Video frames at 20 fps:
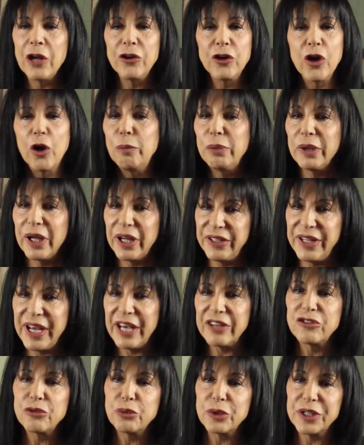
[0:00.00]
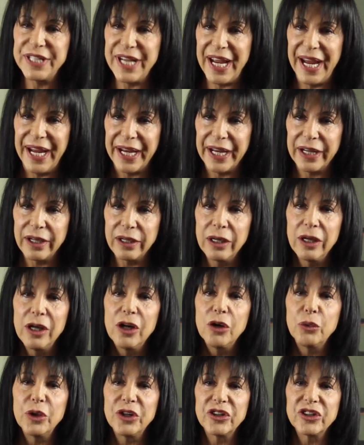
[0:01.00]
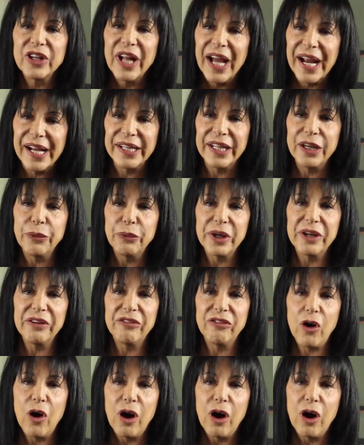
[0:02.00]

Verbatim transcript: No blood tests were taken, which likely would have